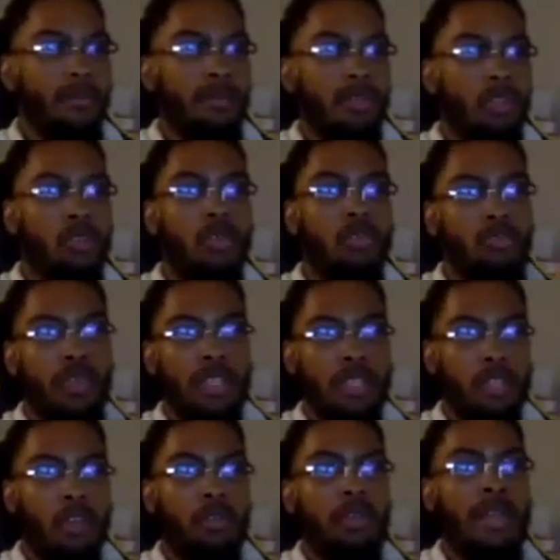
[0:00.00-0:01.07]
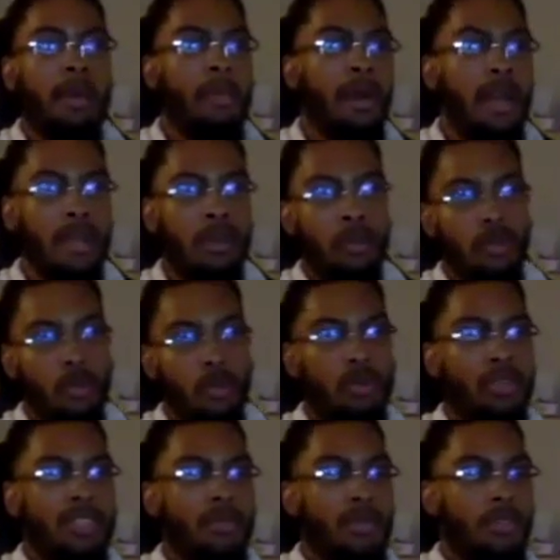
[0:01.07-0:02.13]
You don't really know. You're not behind the
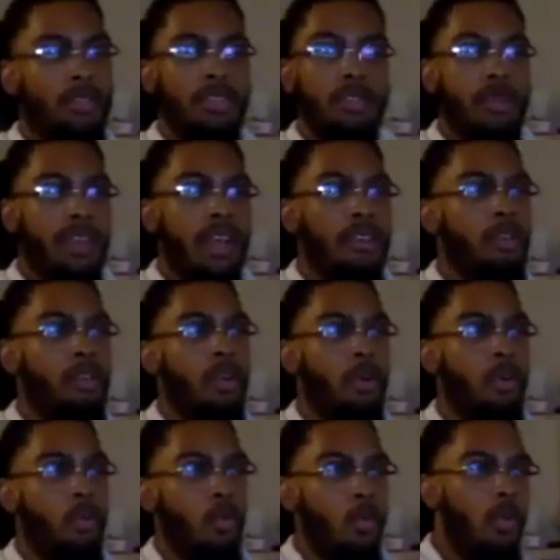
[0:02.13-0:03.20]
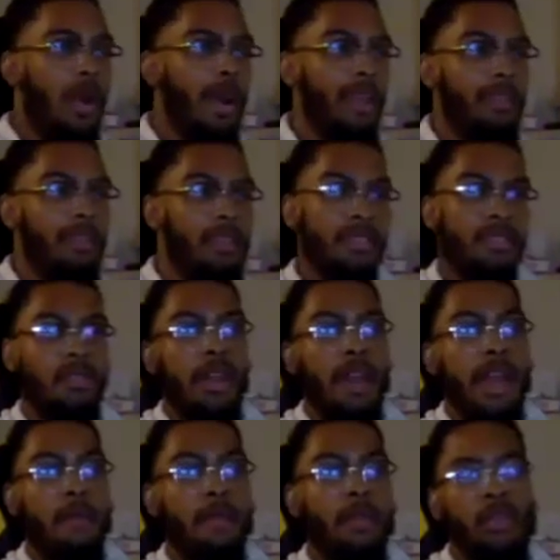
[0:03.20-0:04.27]
doors, but you kind of know why things are
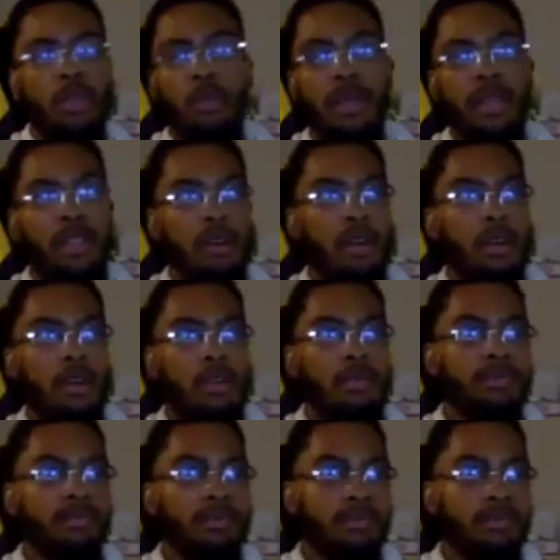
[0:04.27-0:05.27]
happening the way they are.